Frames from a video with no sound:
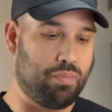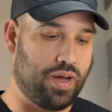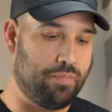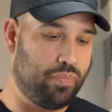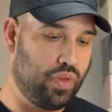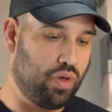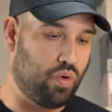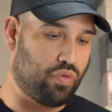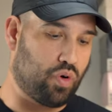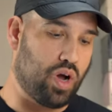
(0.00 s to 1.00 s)
but
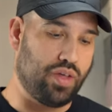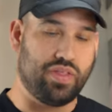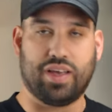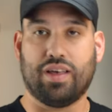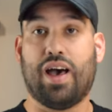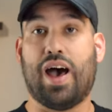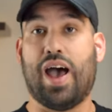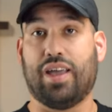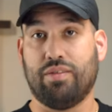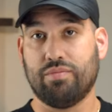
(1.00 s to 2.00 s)
overall, I think
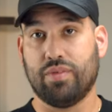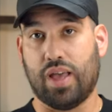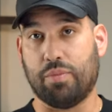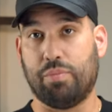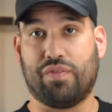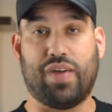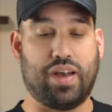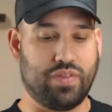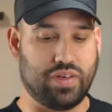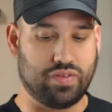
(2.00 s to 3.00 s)
I am a big fan
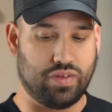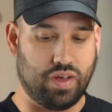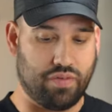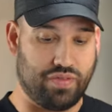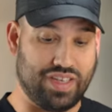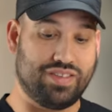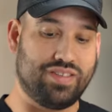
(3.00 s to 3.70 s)
of this, of this